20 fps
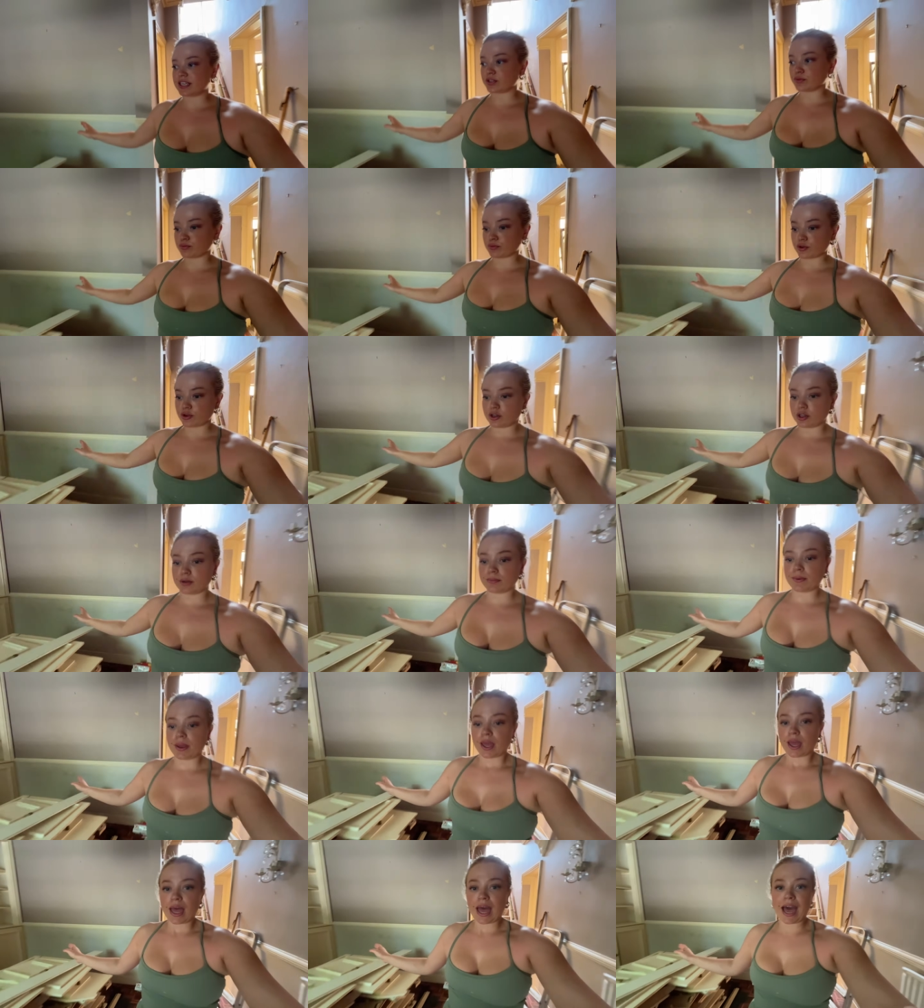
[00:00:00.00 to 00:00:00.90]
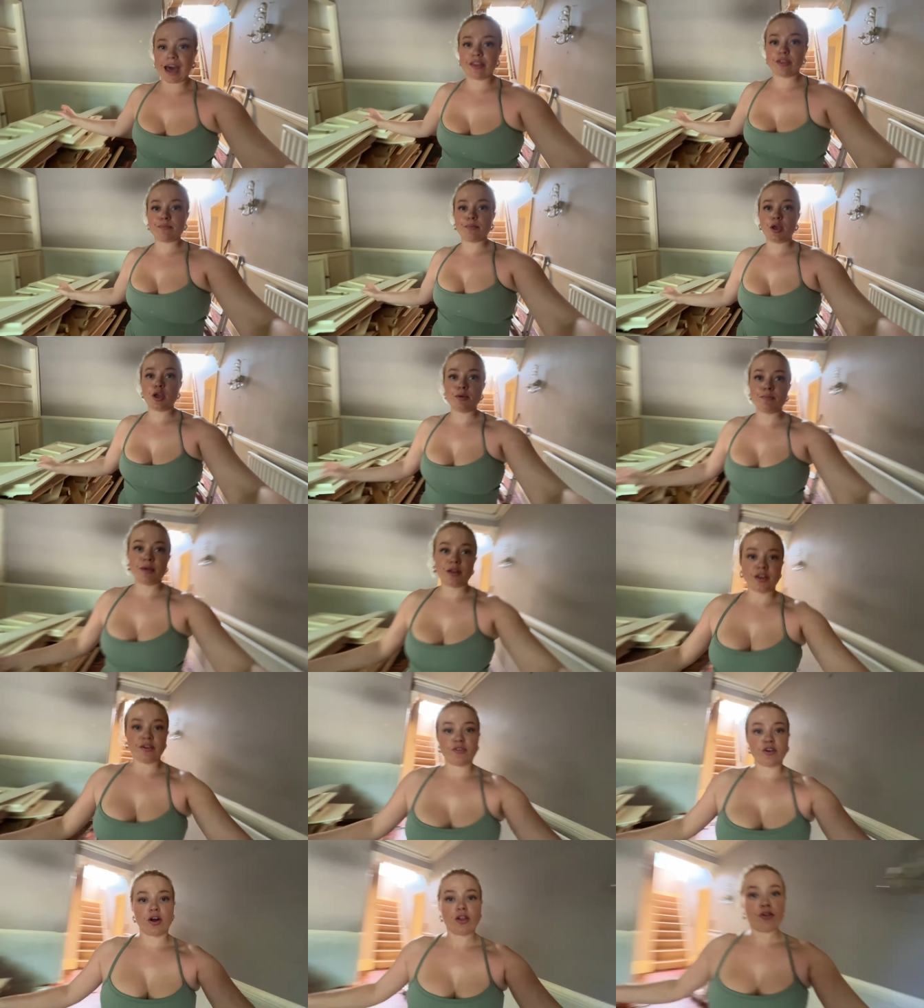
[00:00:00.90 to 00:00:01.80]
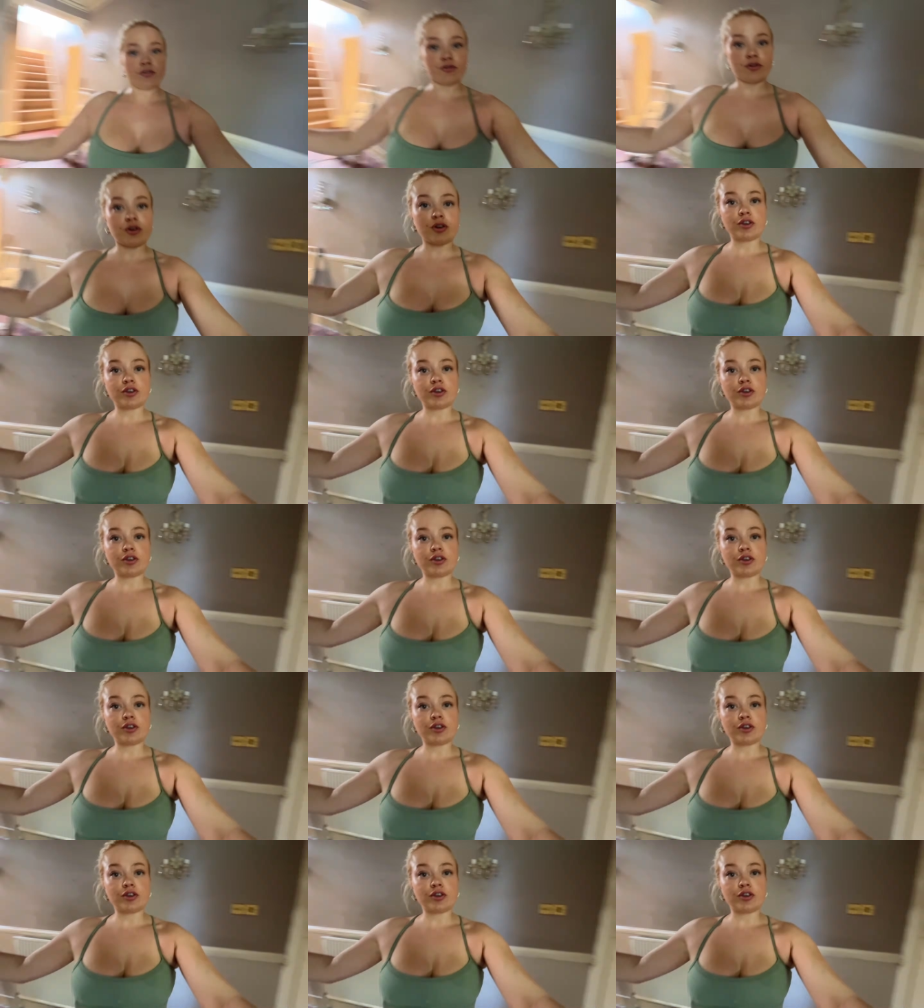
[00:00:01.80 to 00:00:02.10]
room, at the moment you've got the front